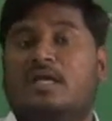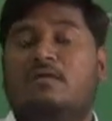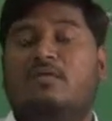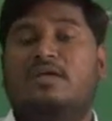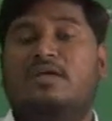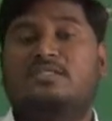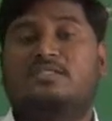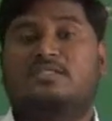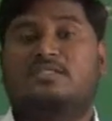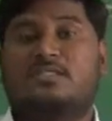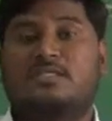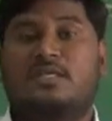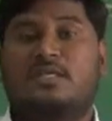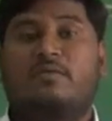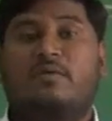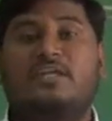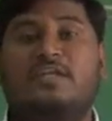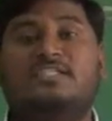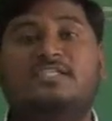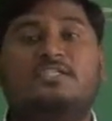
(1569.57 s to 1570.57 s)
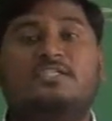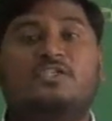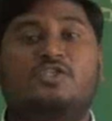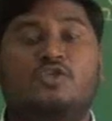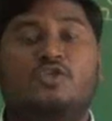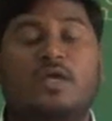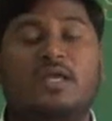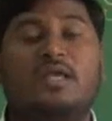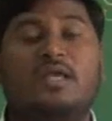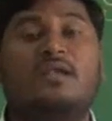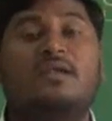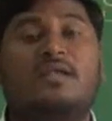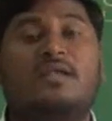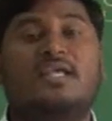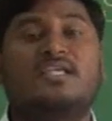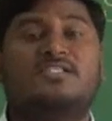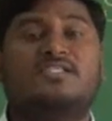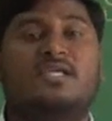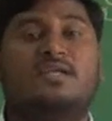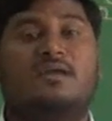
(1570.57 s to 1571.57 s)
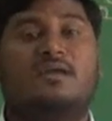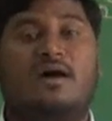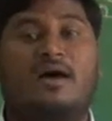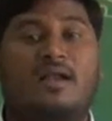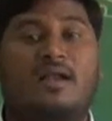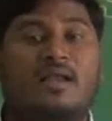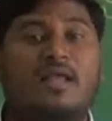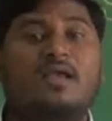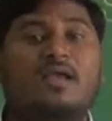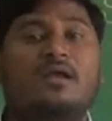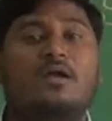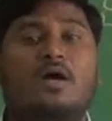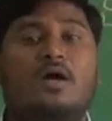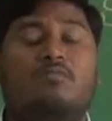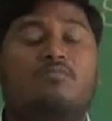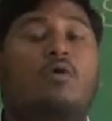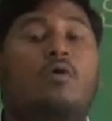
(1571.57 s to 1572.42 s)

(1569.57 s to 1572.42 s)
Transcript: He was showing interest in earning